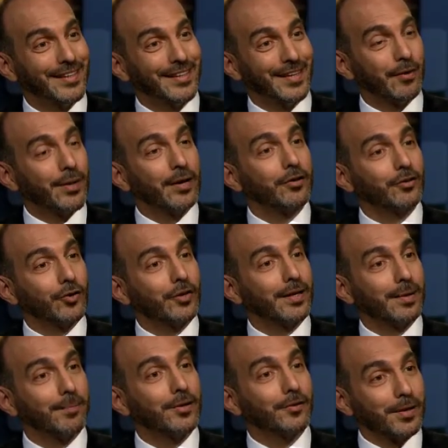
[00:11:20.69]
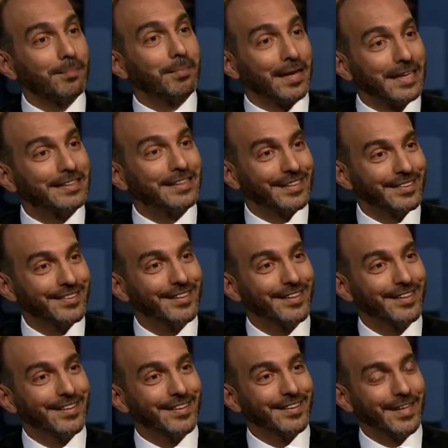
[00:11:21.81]
Here we are not talking about replacing
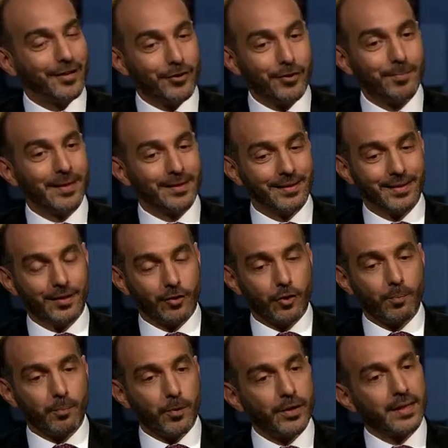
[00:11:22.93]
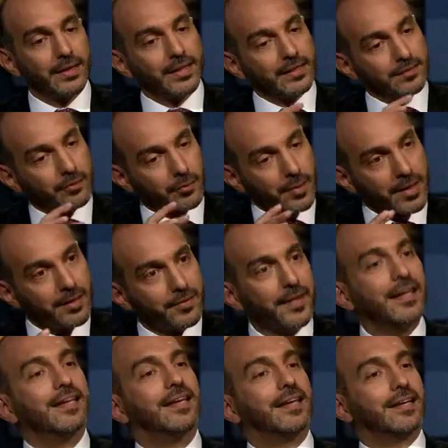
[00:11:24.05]
the human component, is
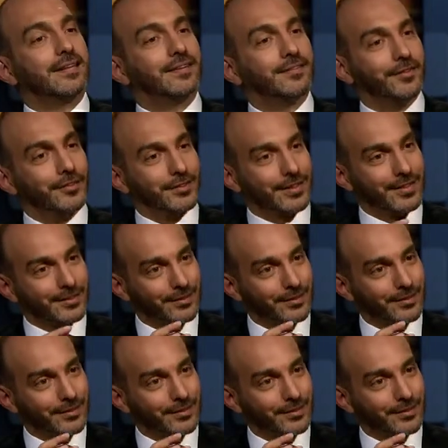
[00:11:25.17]
rethinking it you see,